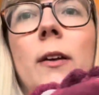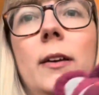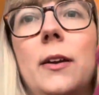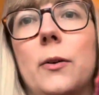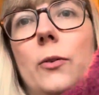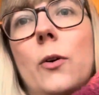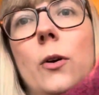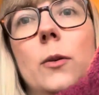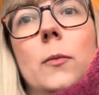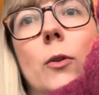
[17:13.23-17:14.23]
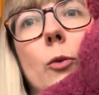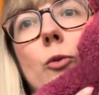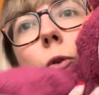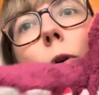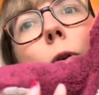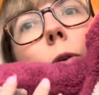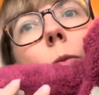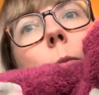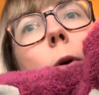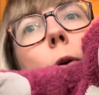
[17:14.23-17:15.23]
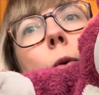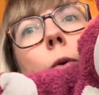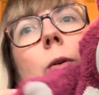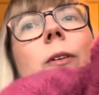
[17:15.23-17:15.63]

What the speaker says: He goes, "Oh, I'm Lotso Huggenbear,"